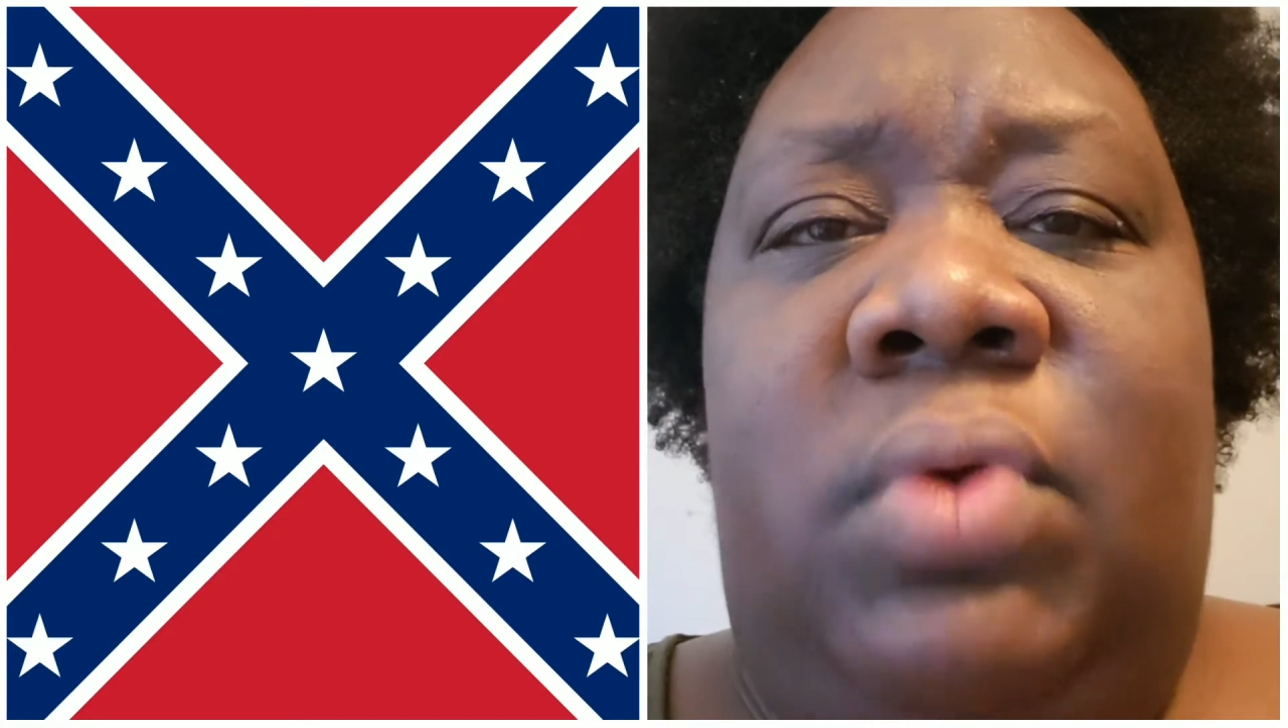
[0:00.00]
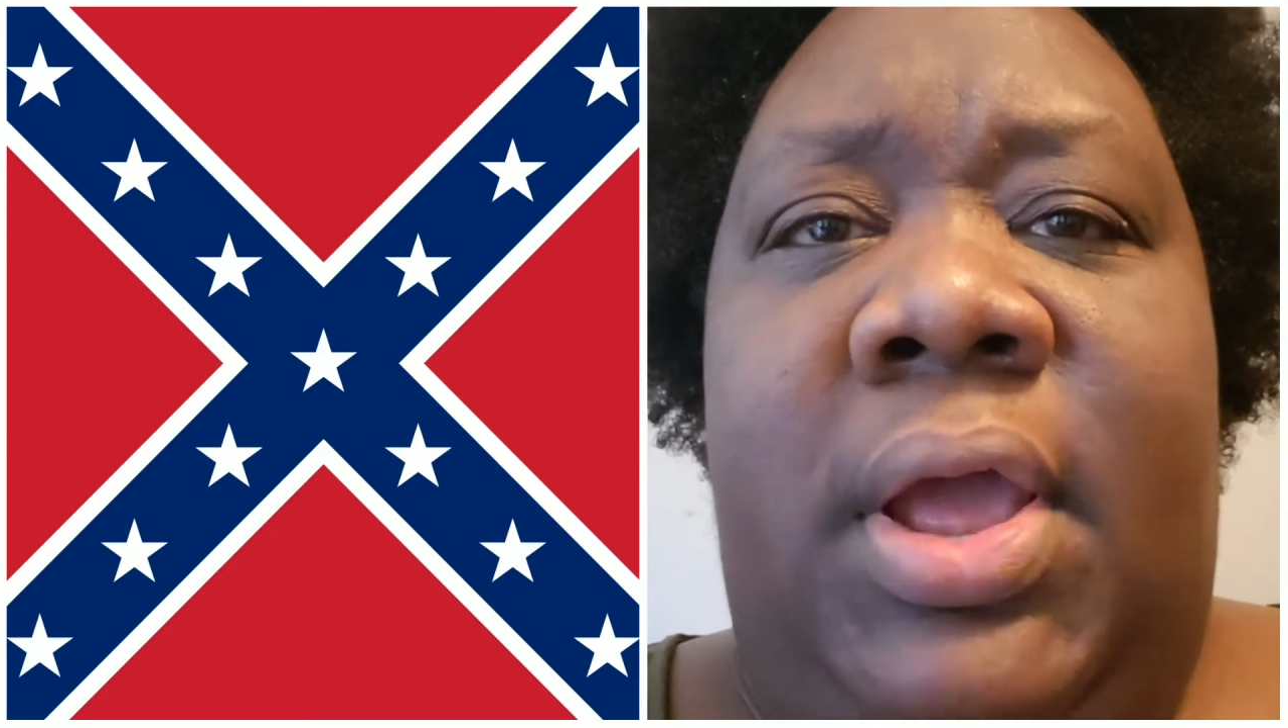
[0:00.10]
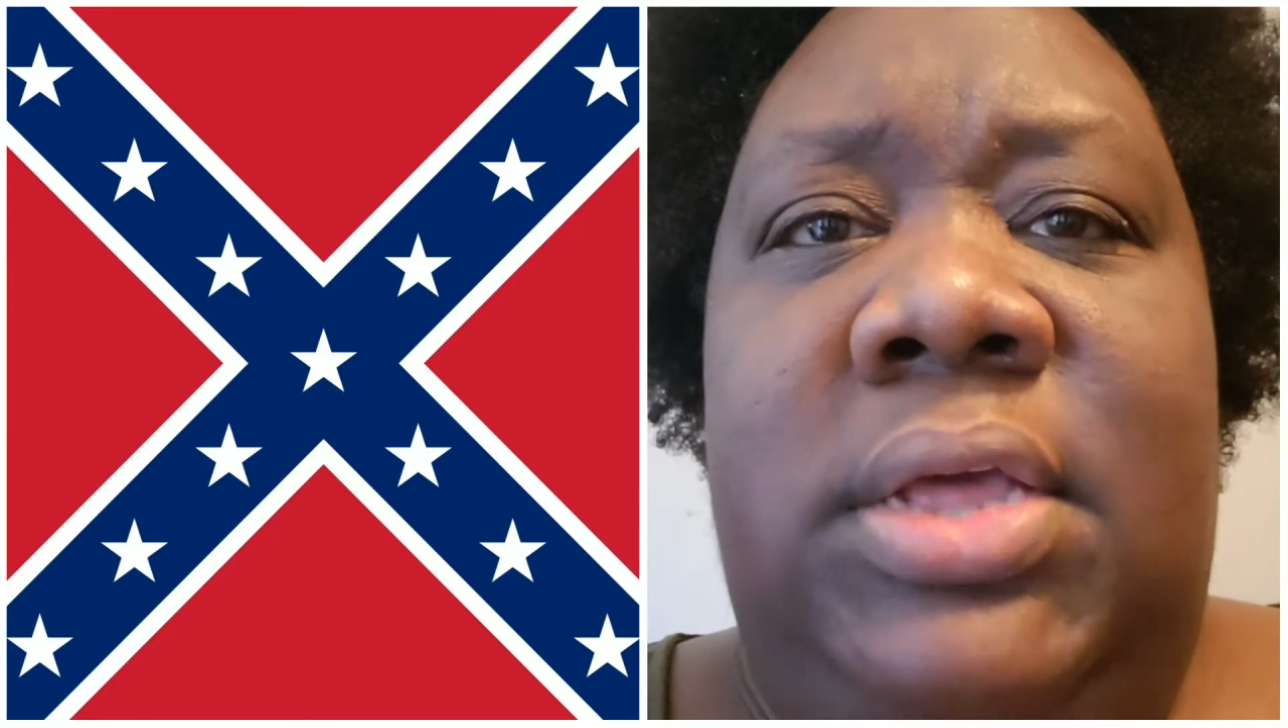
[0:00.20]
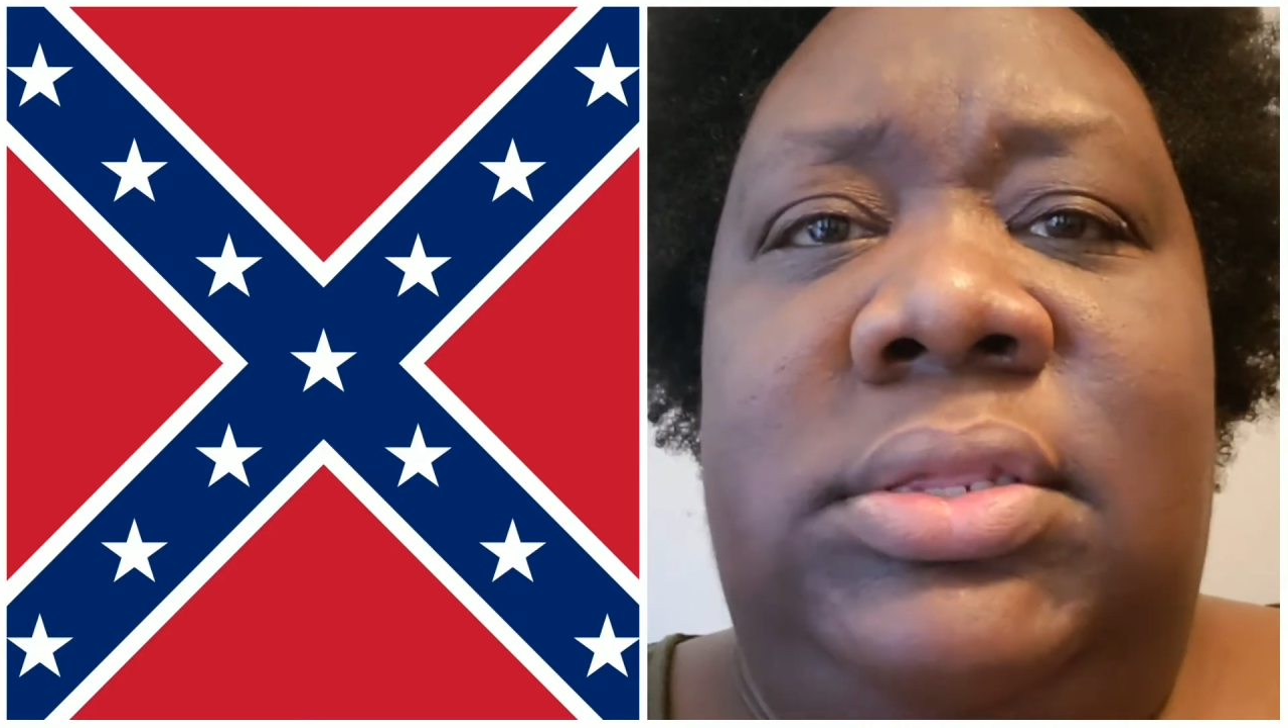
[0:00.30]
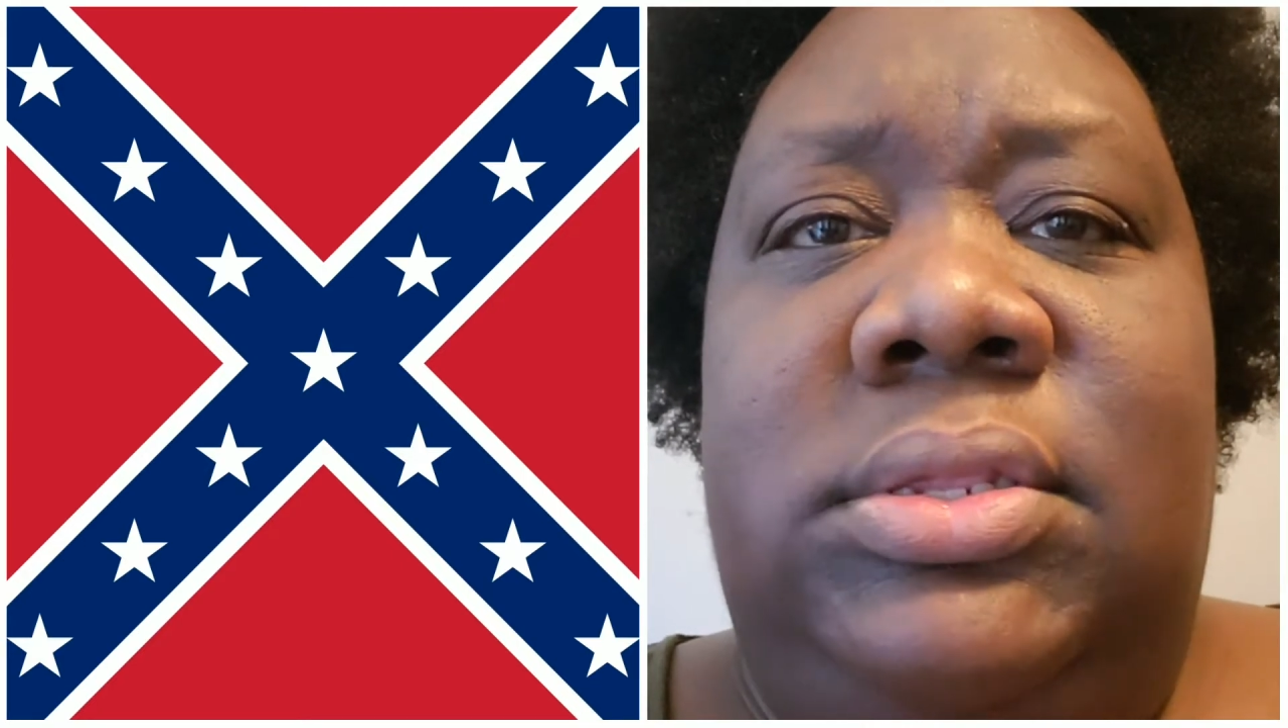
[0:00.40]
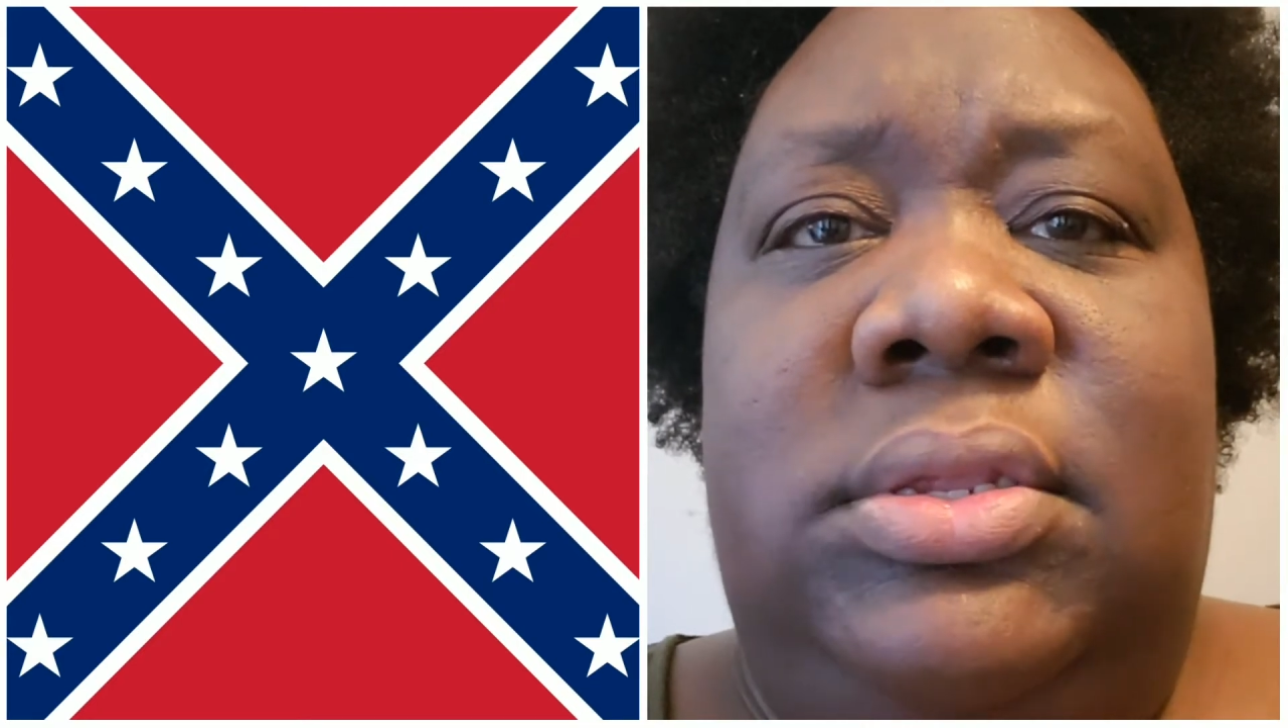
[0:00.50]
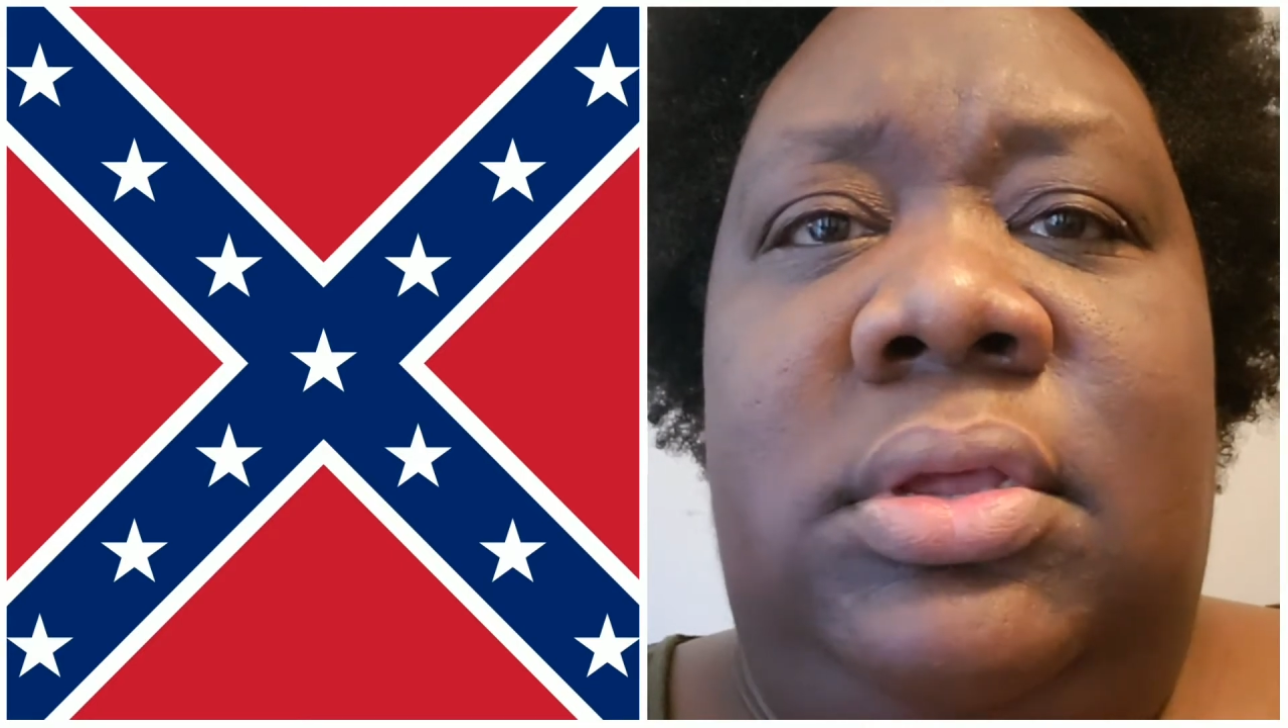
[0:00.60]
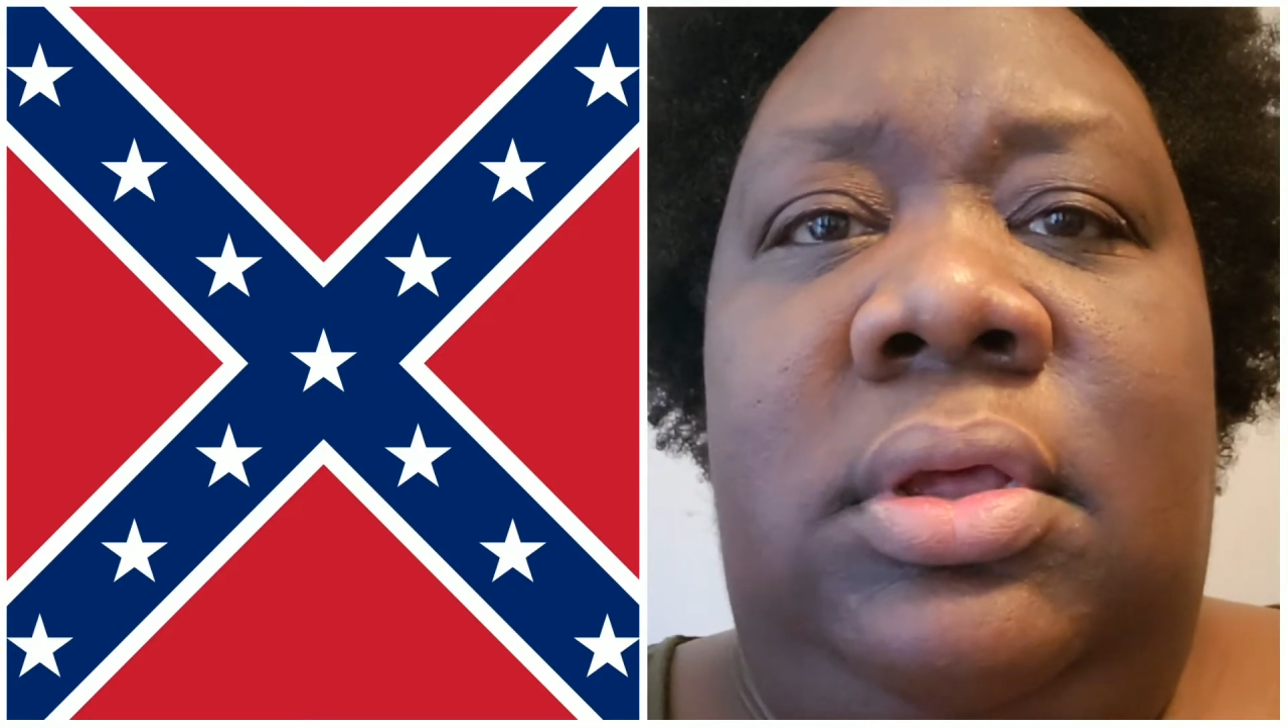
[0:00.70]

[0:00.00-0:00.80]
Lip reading: rights.